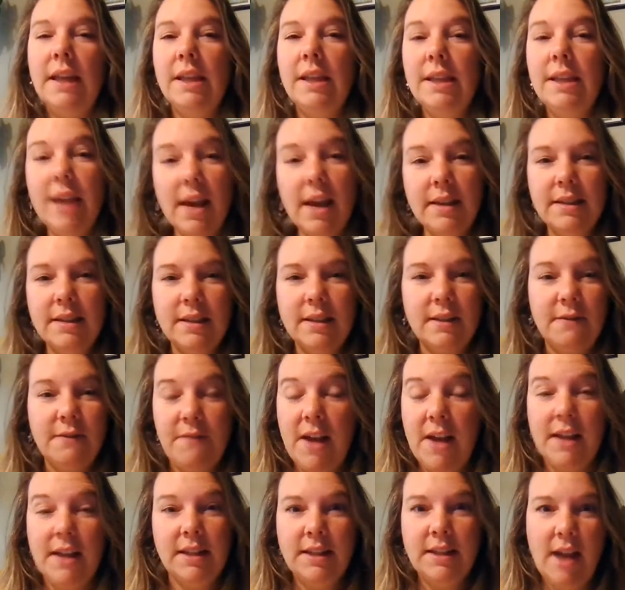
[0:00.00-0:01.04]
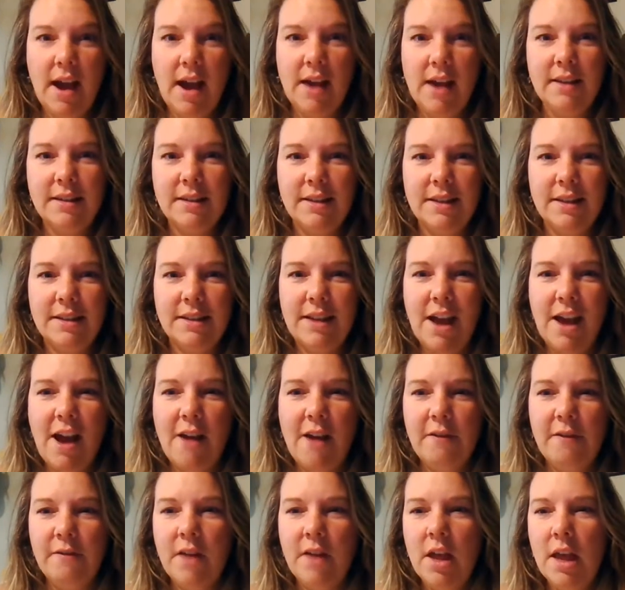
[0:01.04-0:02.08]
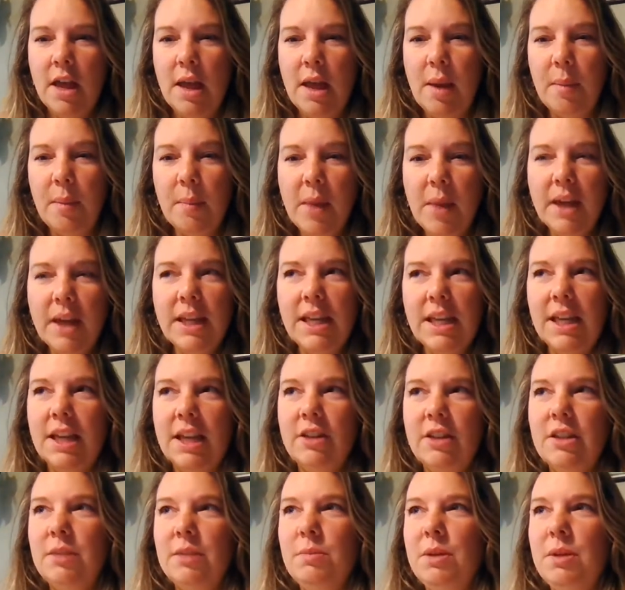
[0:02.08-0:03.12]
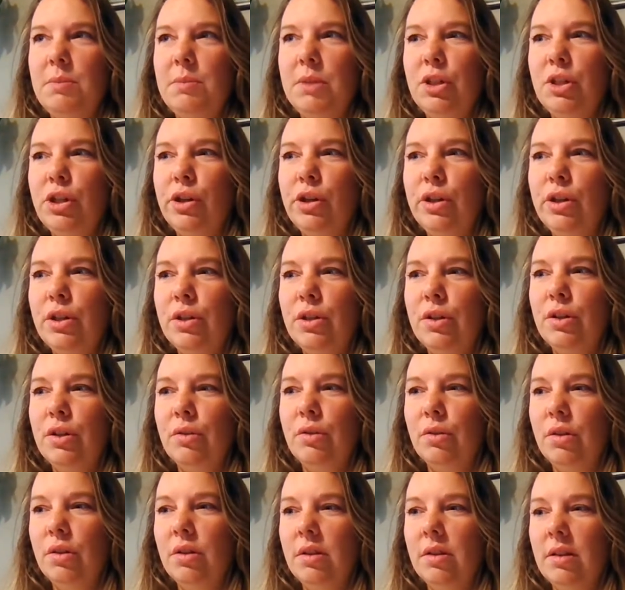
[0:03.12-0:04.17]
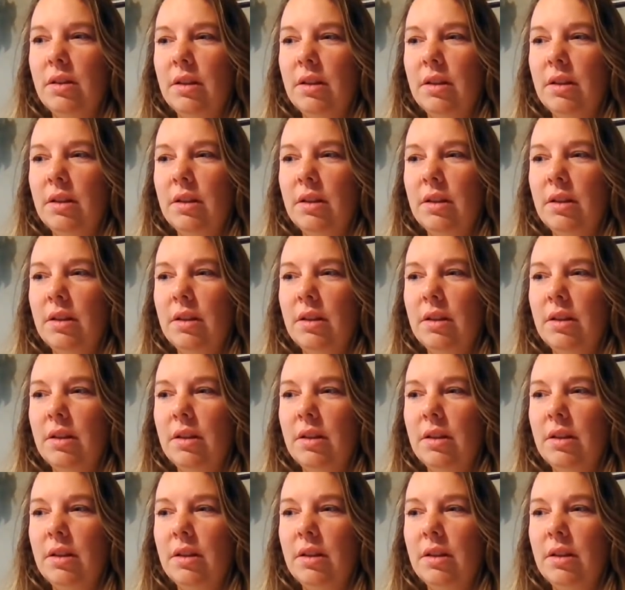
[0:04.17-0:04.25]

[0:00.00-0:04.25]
Yes, it's fantastic to have money and to be materially